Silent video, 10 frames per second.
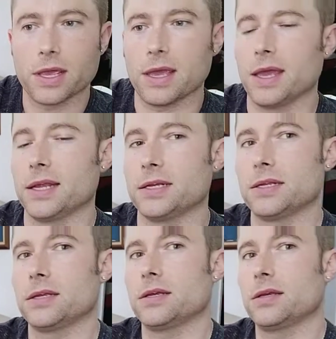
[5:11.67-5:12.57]
And
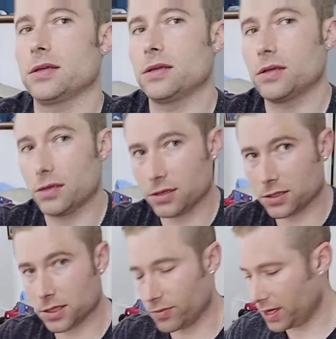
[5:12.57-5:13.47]

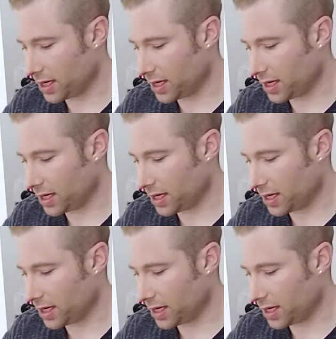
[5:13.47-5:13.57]
somebody